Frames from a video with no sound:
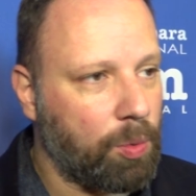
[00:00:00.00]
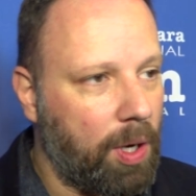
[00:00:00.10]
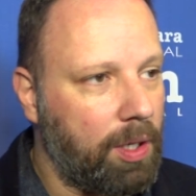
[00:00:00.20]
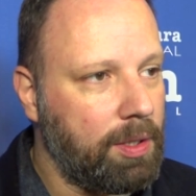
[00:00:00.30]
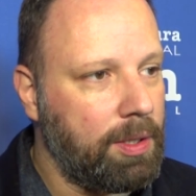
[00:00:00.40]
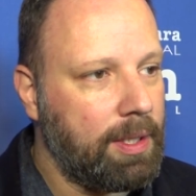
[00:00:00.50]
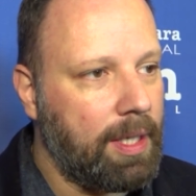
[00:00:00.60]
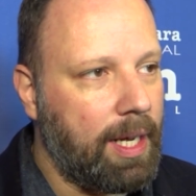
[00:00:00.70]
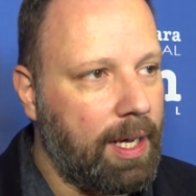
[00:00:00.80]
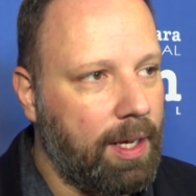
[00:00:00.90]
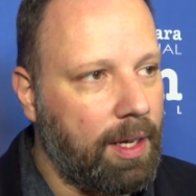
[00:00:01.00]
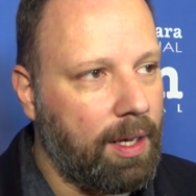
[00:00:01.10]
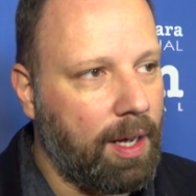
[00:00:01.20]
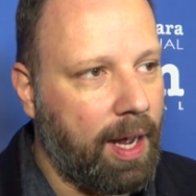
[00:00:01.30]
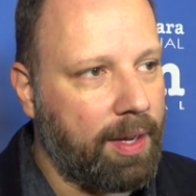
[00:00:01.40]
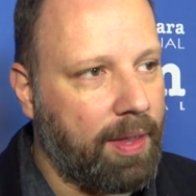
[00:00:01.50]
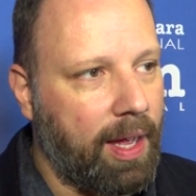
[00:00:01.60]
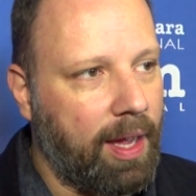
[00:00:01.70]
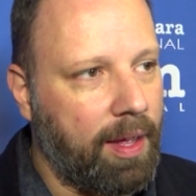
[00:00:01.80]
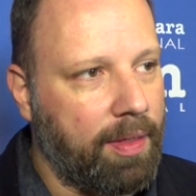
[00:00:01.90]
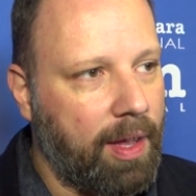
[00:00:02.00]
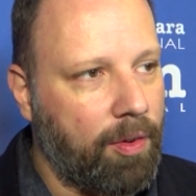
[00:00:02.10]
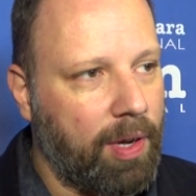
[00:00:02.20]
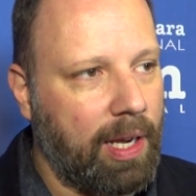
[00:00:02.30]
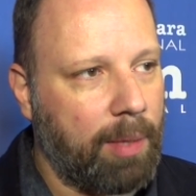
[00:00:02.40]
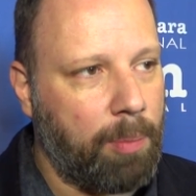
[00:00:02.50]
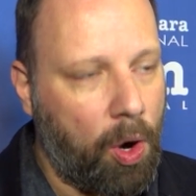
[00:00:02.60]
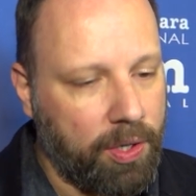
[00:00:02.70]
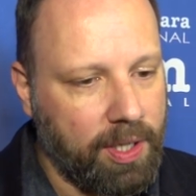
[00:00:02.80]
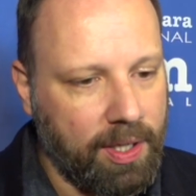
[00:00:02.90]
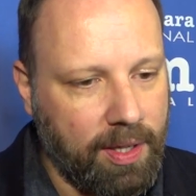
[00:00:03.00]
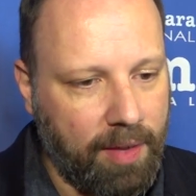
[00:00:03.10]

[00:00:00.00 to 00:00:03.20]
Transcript: well. And they really bonded.